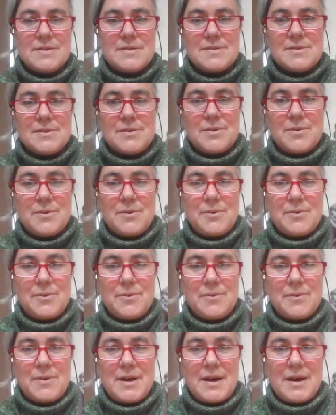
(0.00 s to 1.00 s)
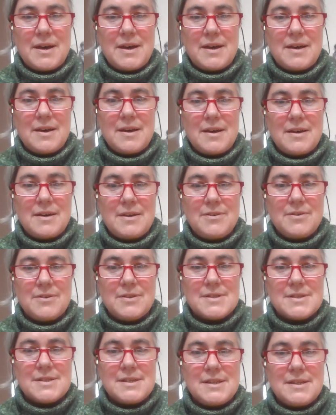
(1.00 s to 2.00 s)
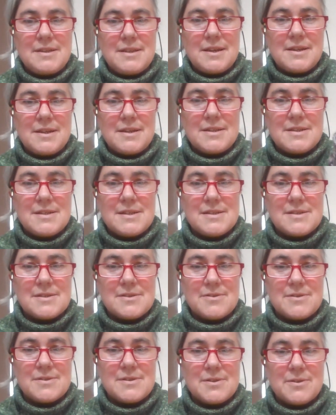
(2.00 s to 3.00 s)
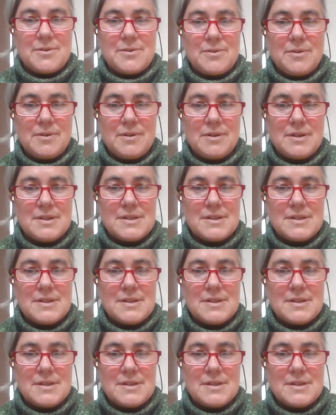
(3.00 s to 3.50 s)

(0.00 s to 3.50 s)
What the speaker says: So you can see that it is also